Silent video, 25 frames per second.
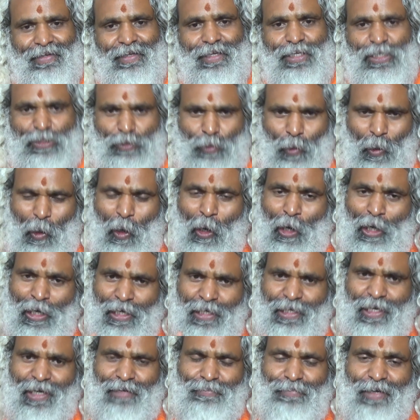So
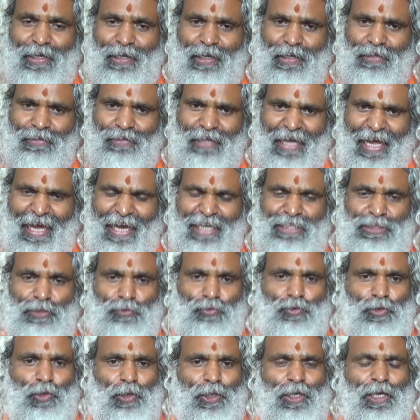all karma, as you
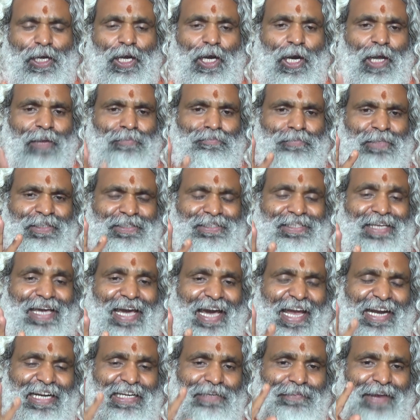know, karmas
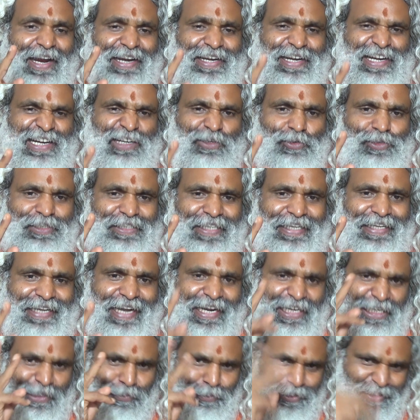are divided into three
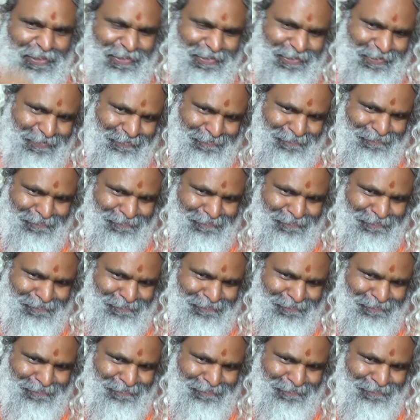categories.